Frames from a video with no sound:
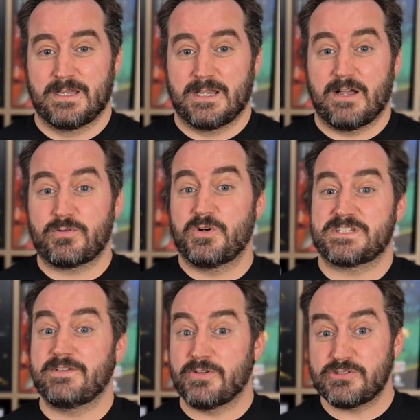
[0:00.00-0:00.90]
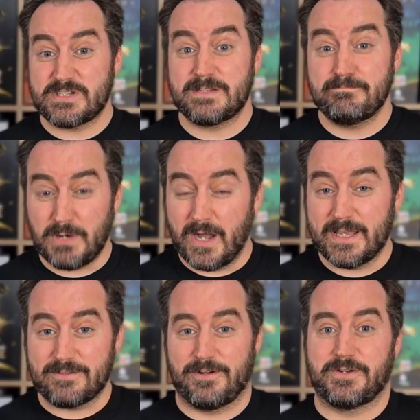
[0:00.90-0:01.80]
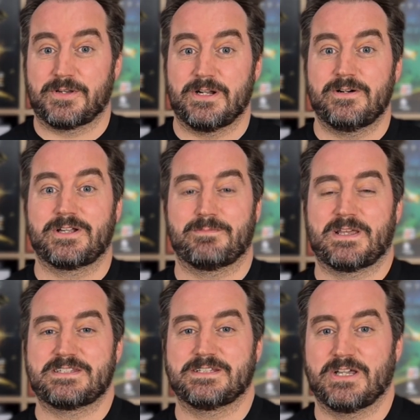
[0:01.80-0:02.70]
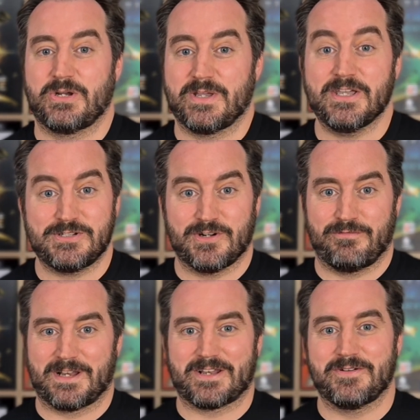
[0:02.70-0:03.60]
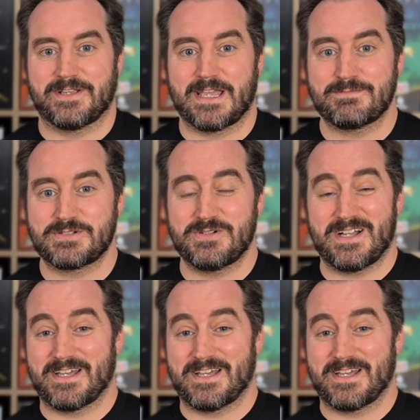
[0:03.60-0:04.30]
Of course, if you're interested in buying Final Girl, a good place to go is your friendly local game store.